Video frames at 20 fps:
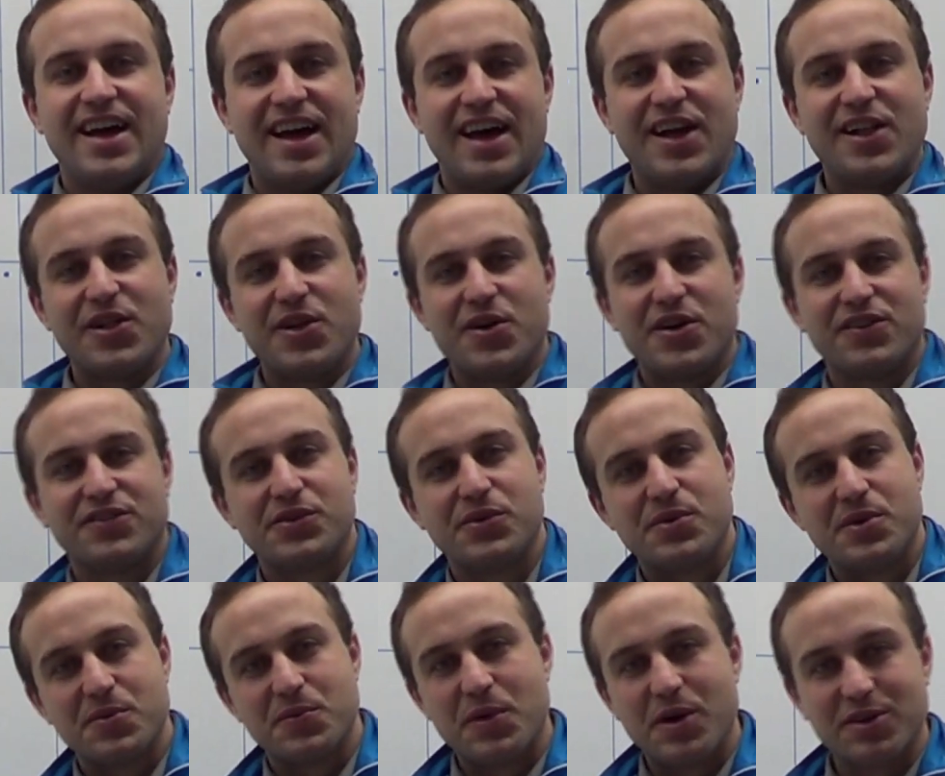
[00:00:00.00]
Hello
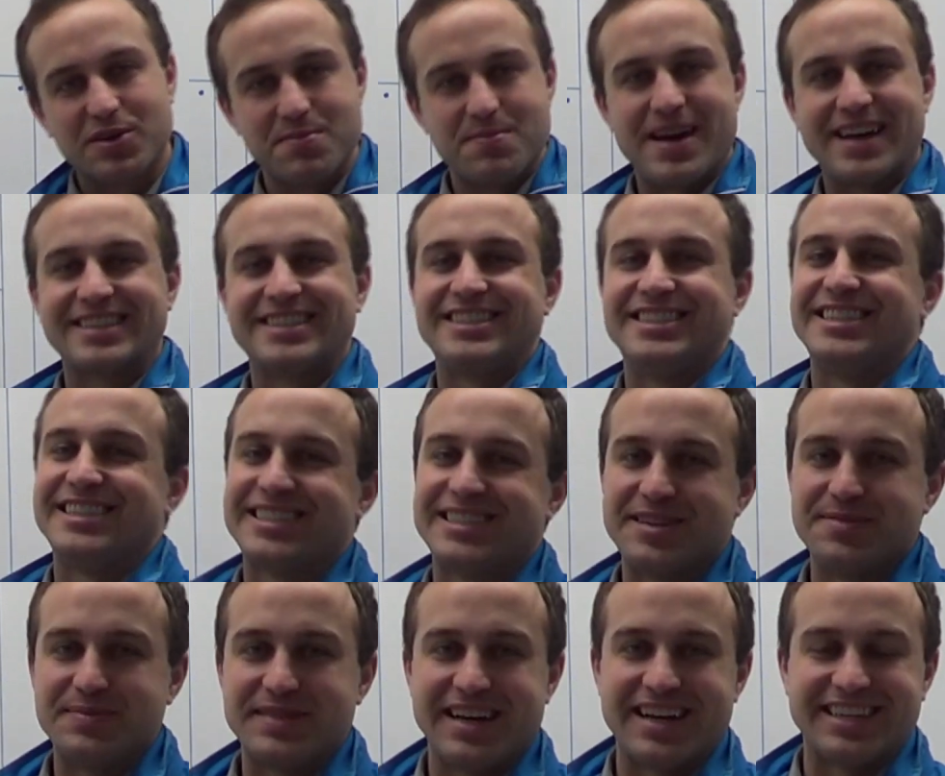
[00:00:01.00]
everyone, welcome back to
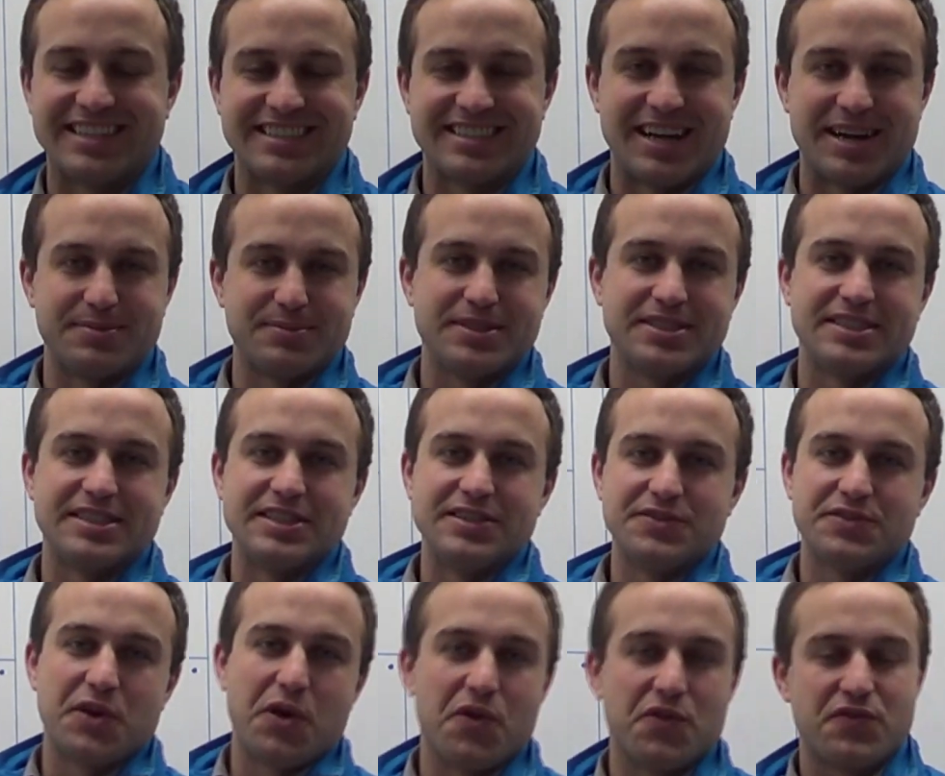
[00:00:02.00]
GSM Tennis. I'm
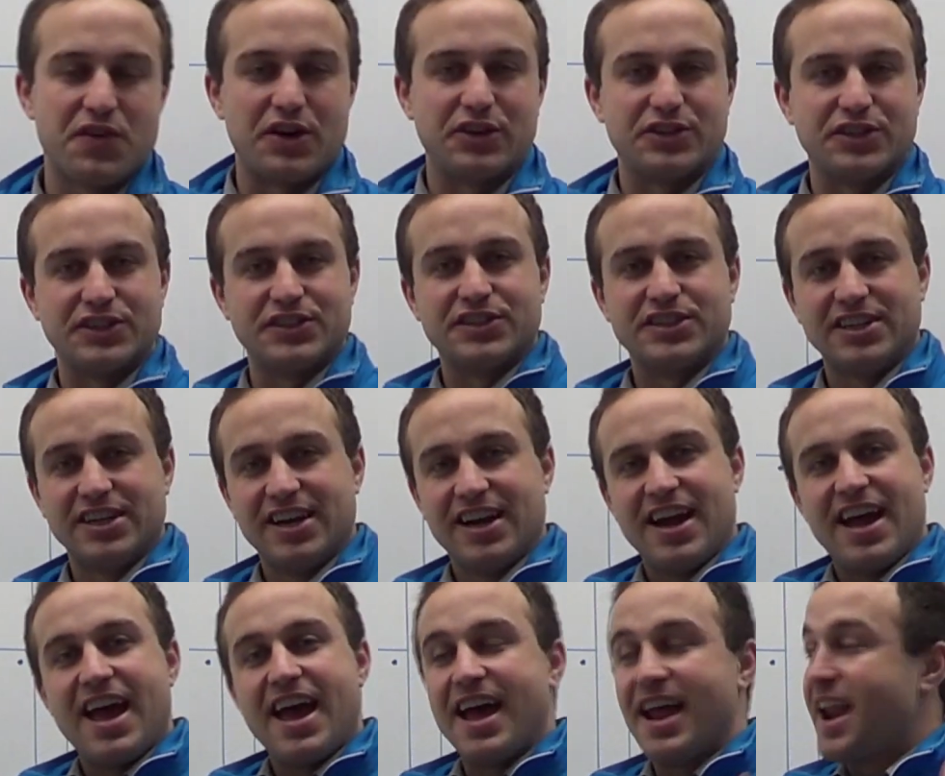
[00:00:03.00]
Steve, co-founder,
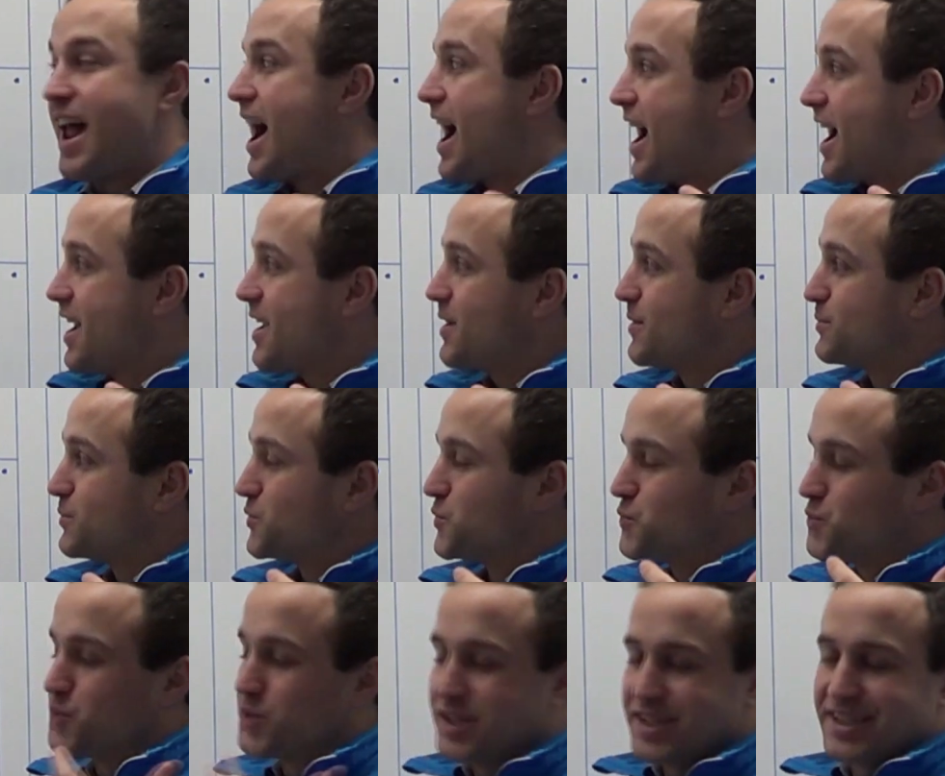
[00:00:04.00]
and I am
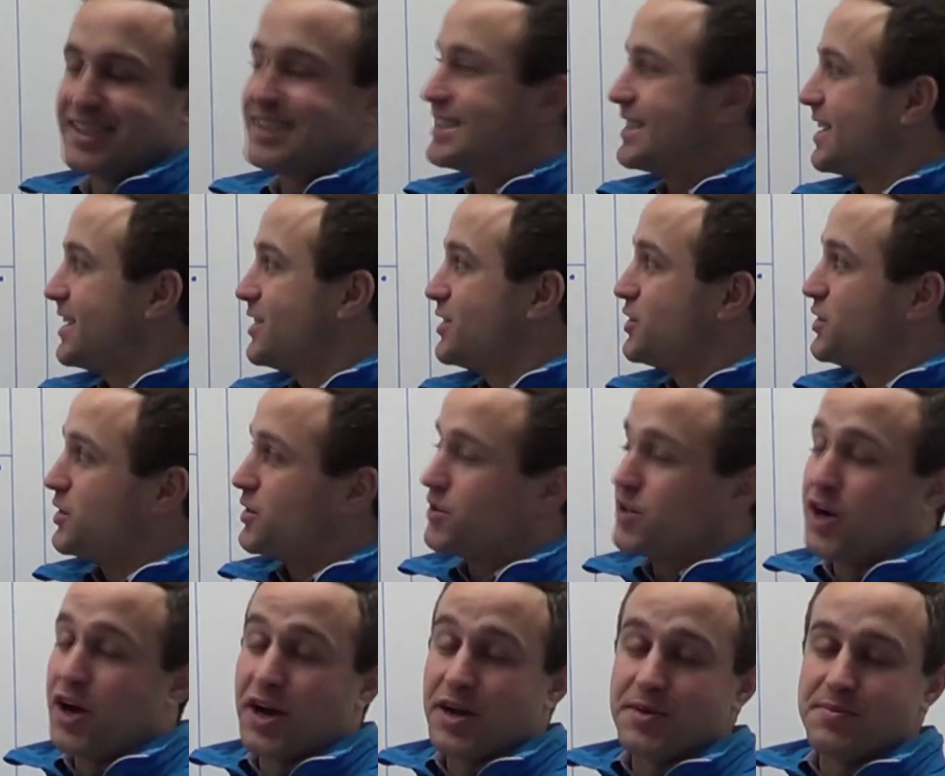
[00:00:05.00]
really excited to
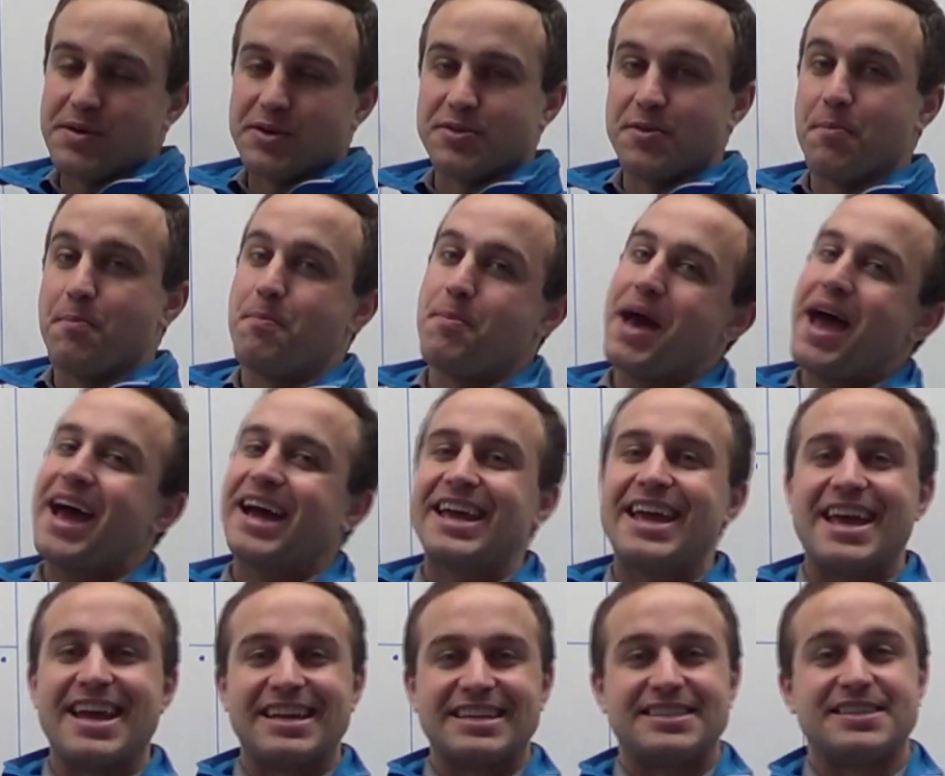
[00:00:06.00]
talk about the
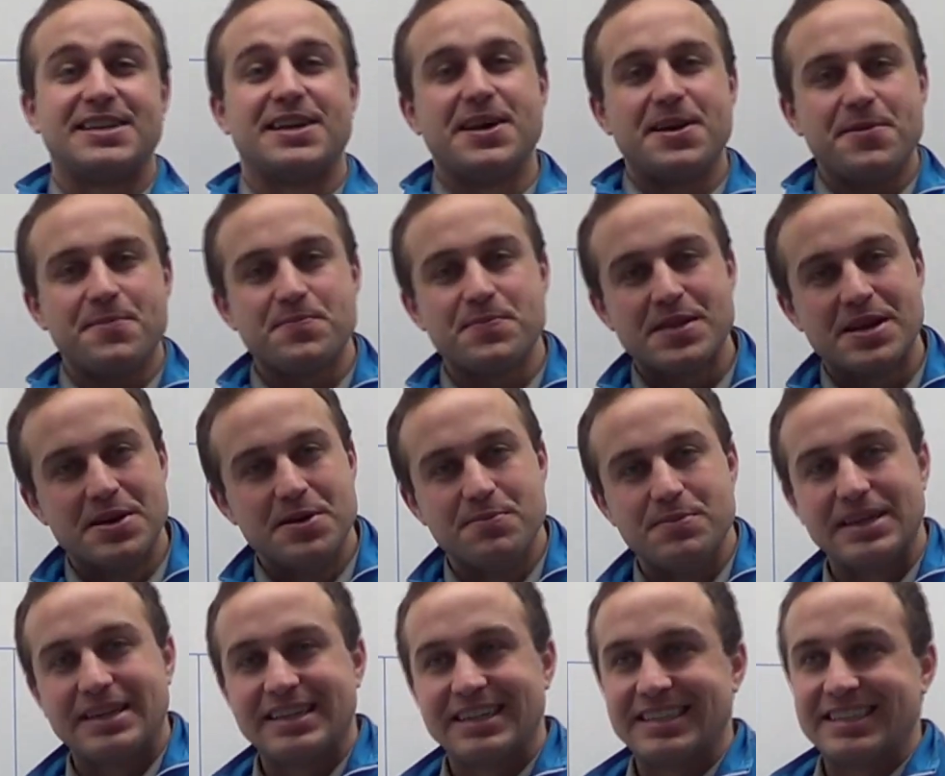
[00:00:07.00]
backhand today
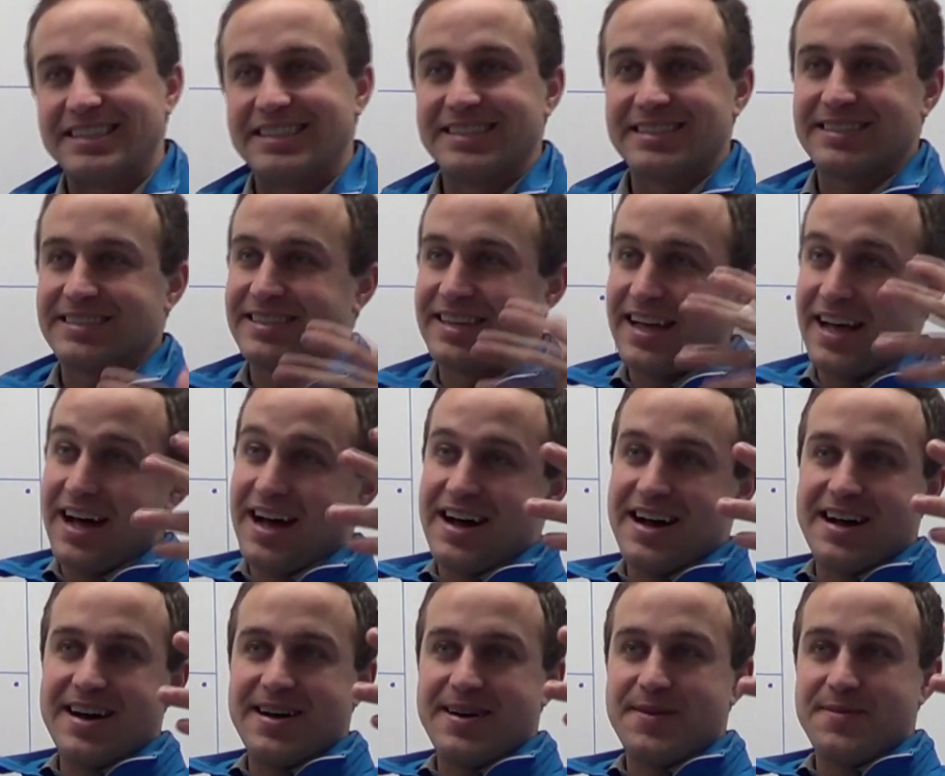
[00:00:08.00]
because
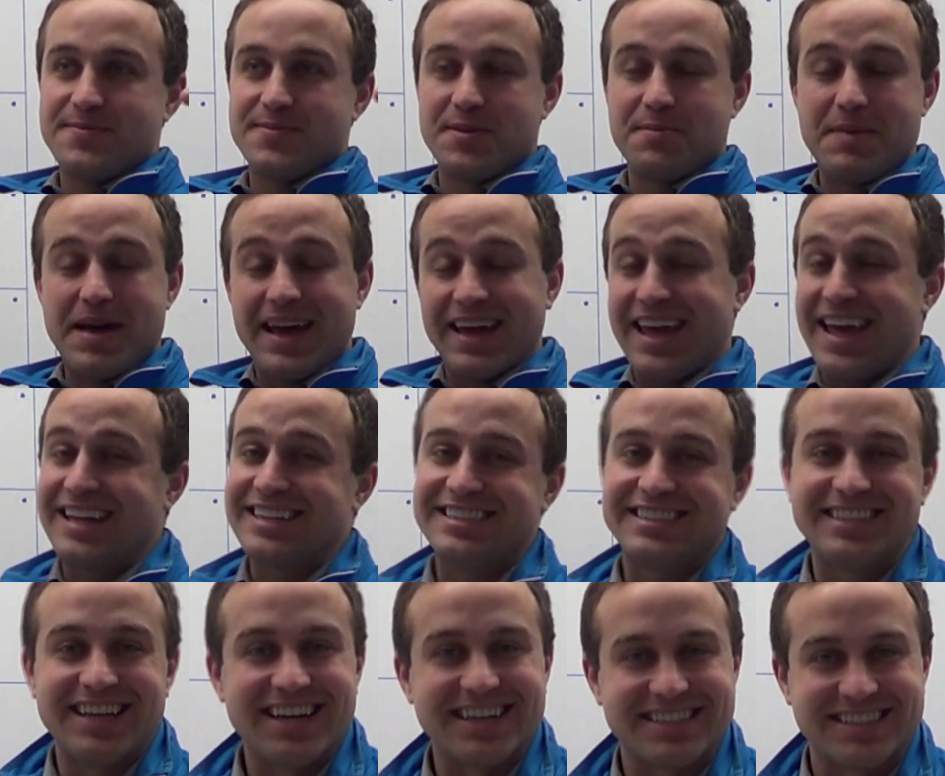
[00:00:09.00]
the backhand
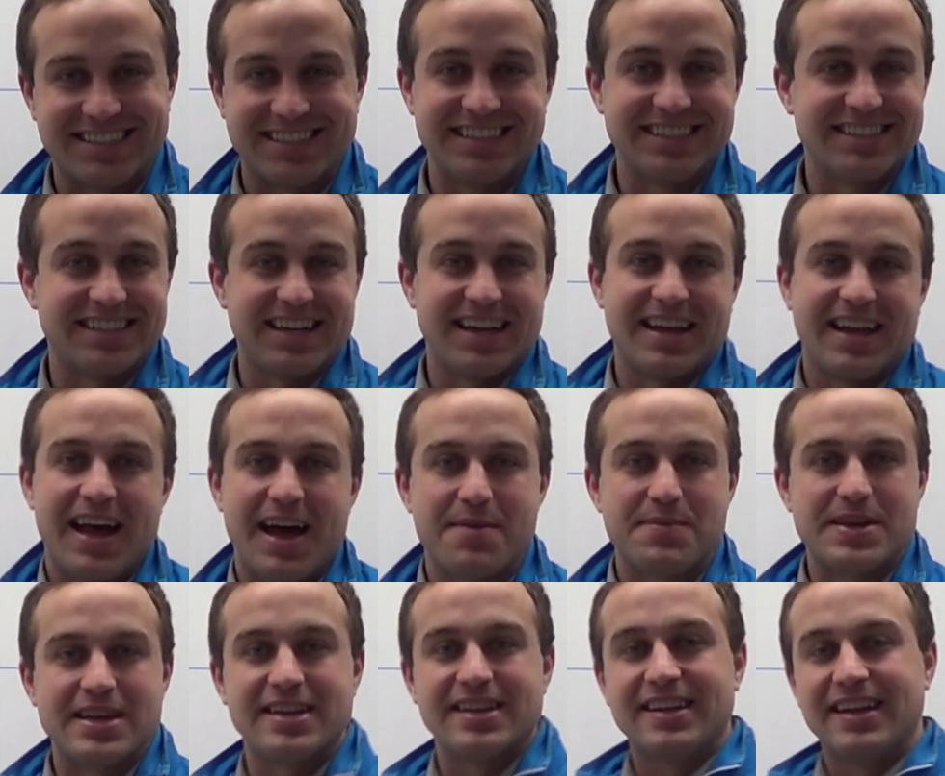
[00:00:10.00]
sucks, doesn't it? I
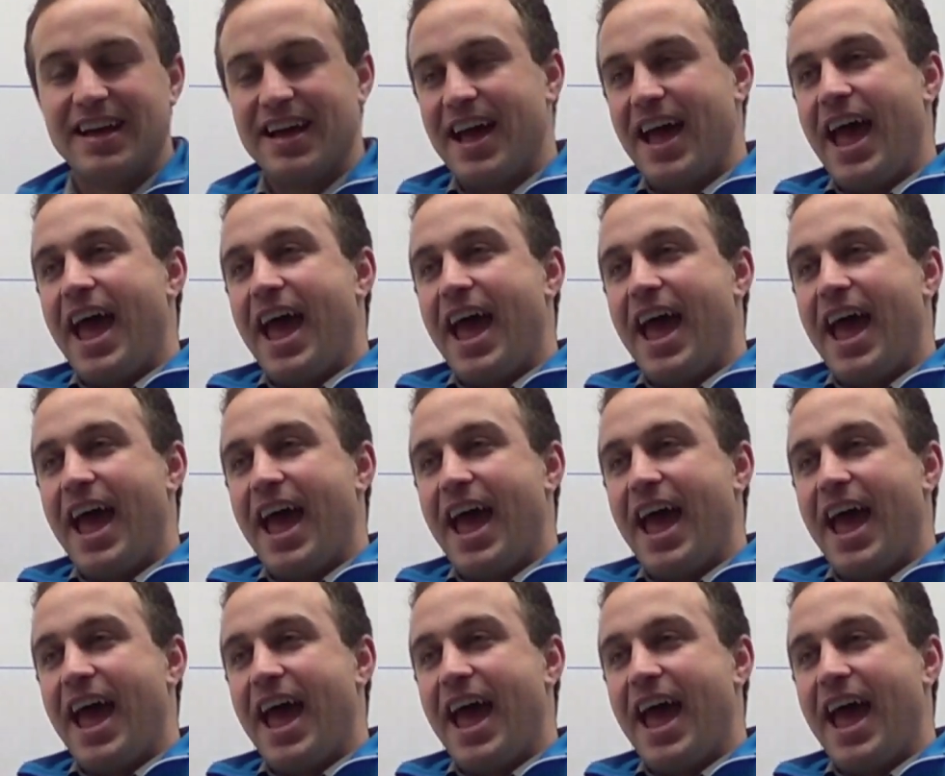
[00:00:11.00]
mean,